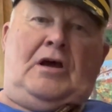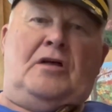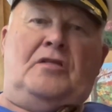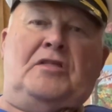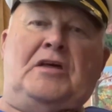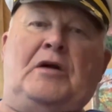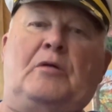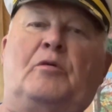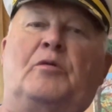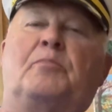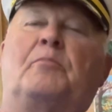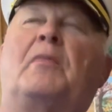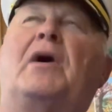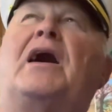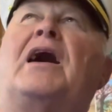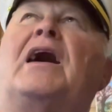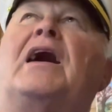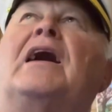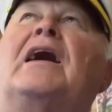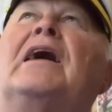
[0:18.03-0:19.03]
There with
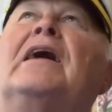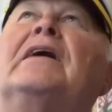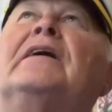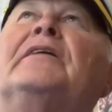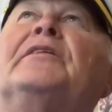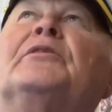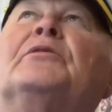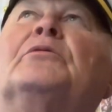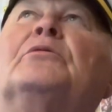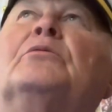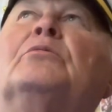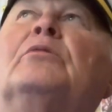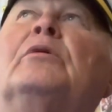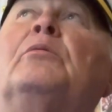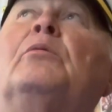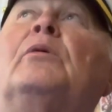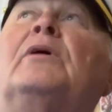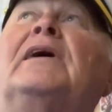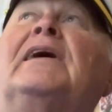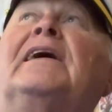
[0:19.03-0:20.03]
mother we
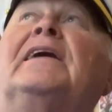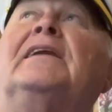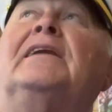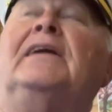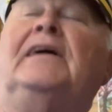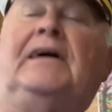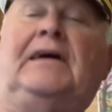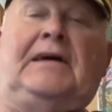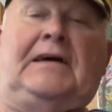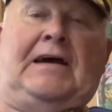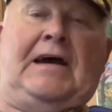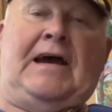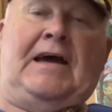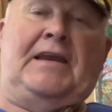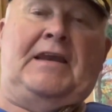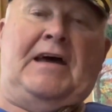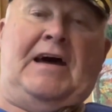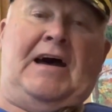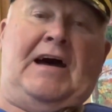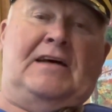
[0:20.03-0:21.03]
went
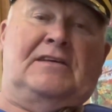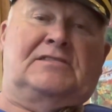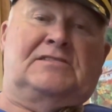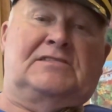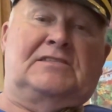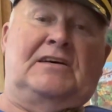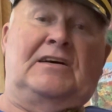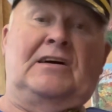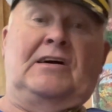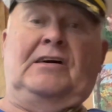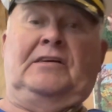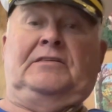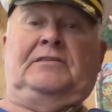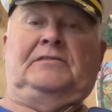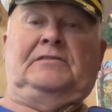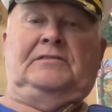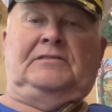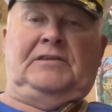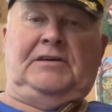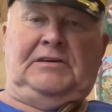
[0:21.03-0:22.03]
and our
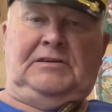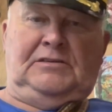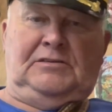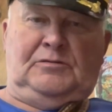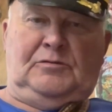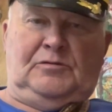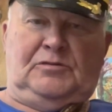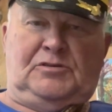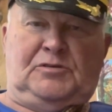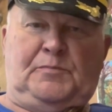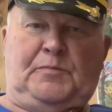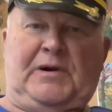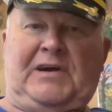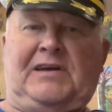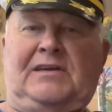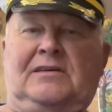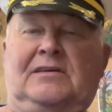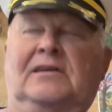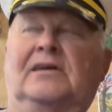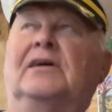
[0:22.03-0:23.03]
Sundays were
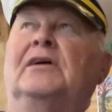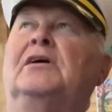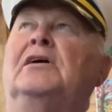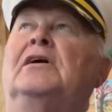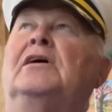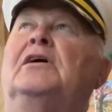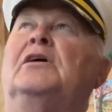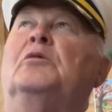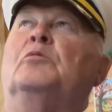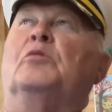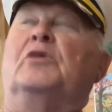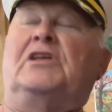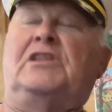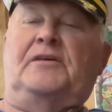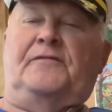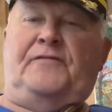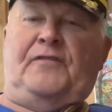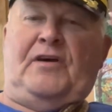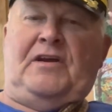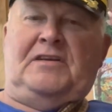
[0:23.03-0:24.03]
spent with the
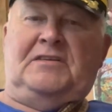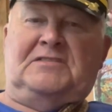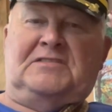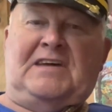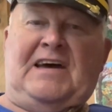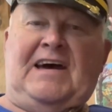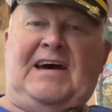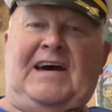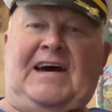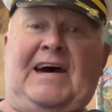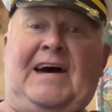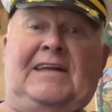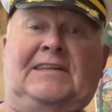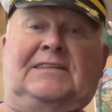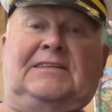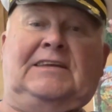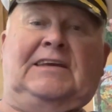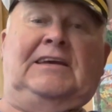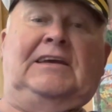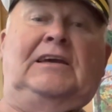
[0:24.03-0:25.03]
friends at
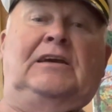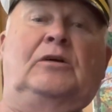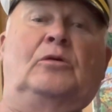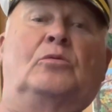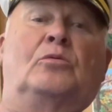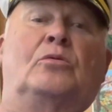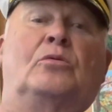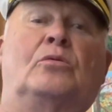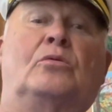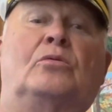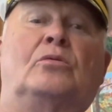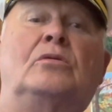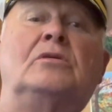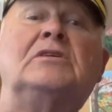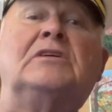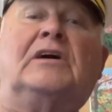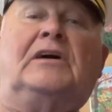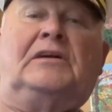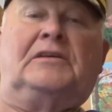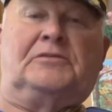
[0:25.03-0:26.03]
the
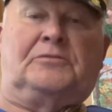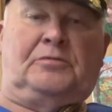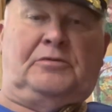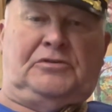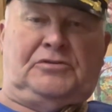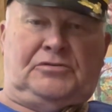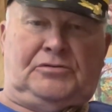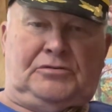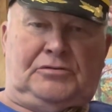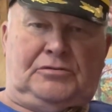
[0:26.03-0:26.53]
old country